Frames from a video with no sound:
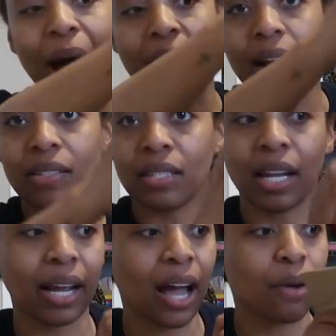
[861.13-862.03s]
box that
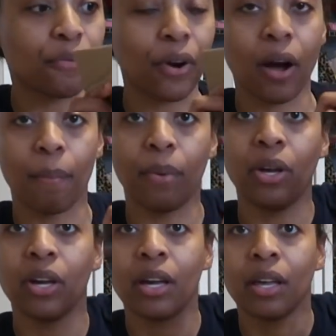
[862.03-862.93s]
I got from
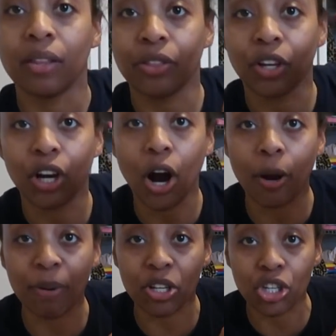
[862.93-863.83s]
the
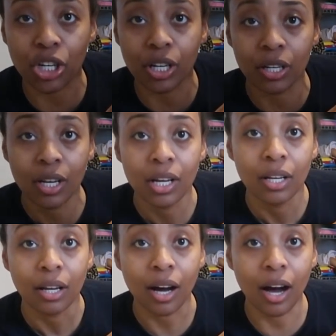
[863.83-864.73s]
garbage
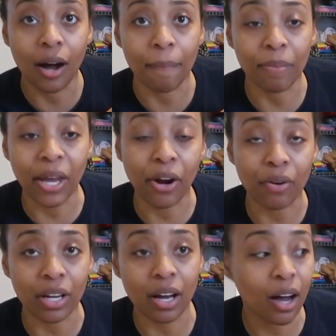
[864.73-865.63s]
um,
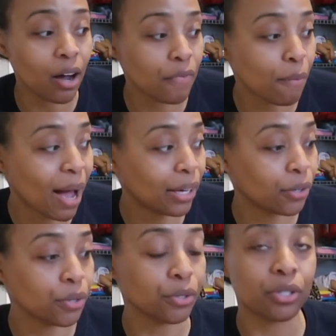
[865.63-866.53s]
area of
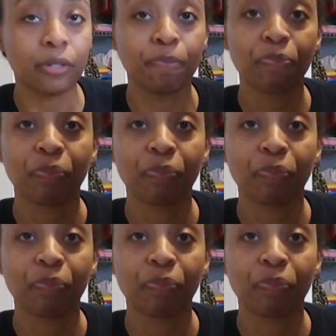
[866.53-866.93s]
Michaels.